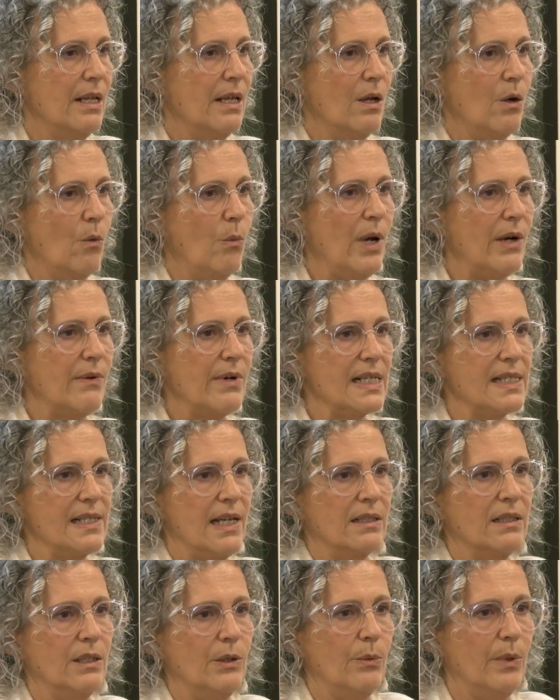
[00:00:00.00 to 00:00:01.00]
where
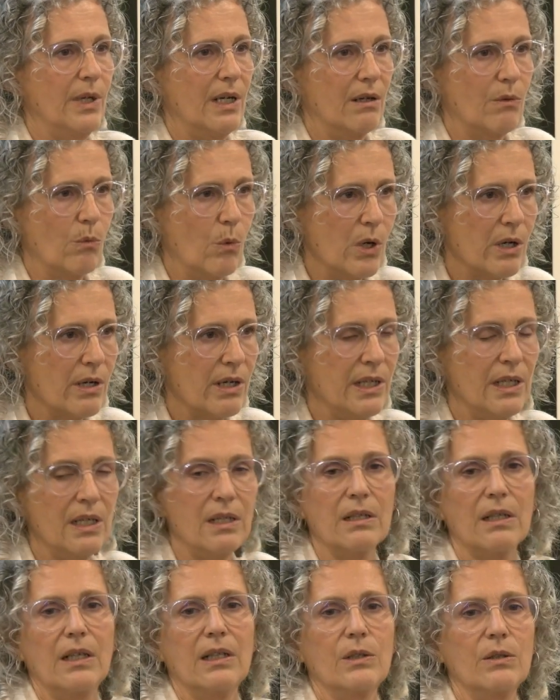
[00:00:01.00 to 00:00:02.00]
exactly we are working
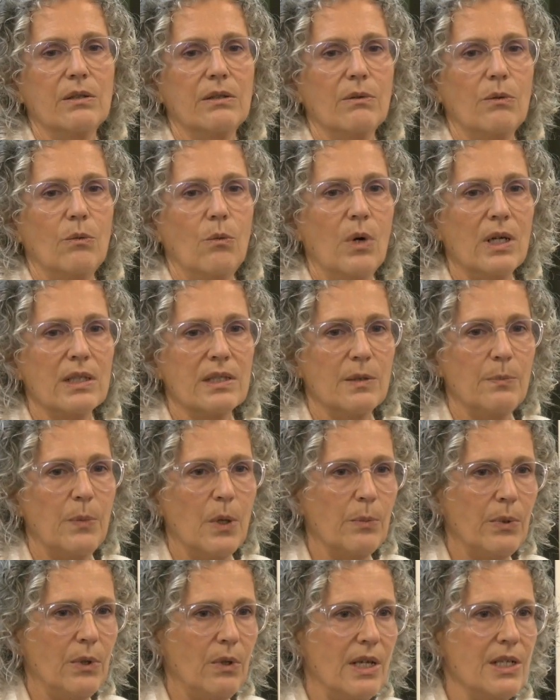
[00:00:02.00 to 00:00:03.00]
and what the
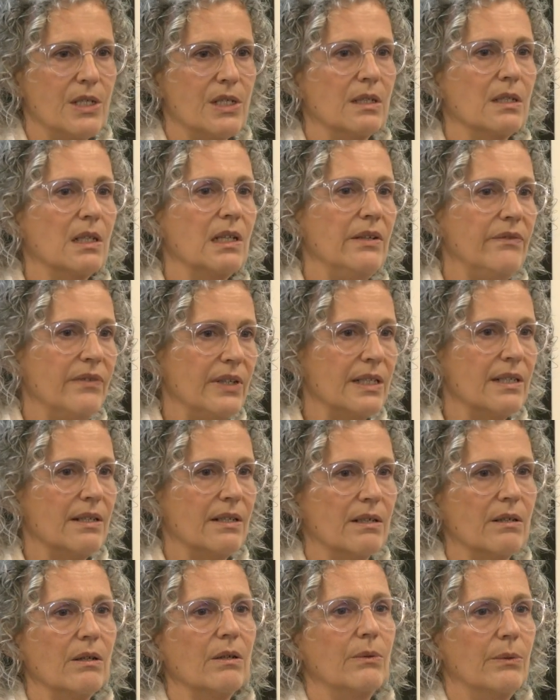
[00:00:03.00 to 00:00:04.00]
population living there